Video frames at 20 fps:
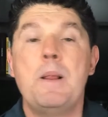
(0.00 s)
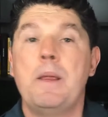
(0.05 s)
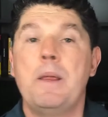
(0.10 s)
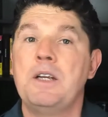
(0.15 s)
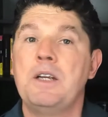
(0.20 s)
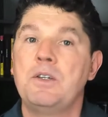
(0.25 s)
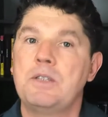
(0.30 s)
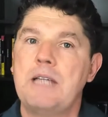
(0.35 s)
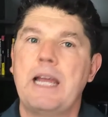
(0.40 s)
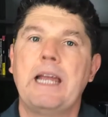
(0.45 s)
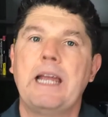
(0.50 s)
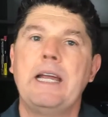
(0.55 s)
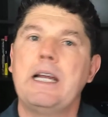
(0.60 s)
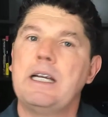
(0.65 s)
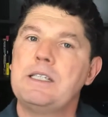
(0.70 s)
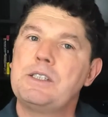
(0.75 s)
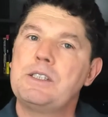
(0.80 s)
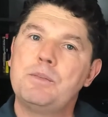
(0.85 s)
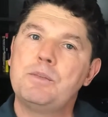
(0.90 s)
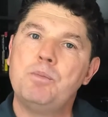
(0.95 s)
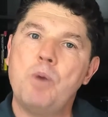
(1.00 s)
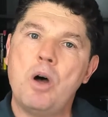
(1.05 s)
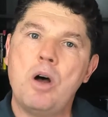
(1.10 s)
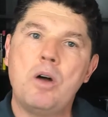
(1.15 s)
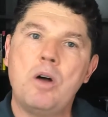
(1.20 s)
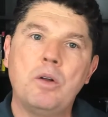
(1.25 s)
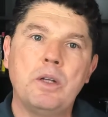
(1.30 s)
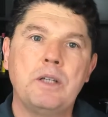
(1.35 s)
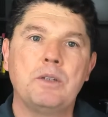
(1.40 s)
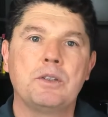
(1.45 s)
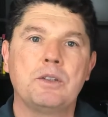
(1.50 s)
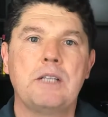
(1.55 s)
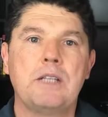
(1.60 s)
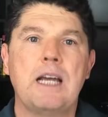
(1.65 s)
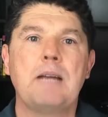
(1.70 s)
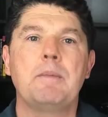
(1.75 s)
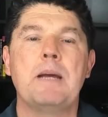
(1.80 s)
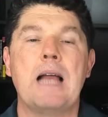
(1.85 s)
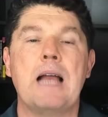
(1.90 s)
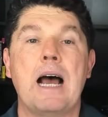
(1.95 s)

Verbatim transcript: And you're taking a small little segment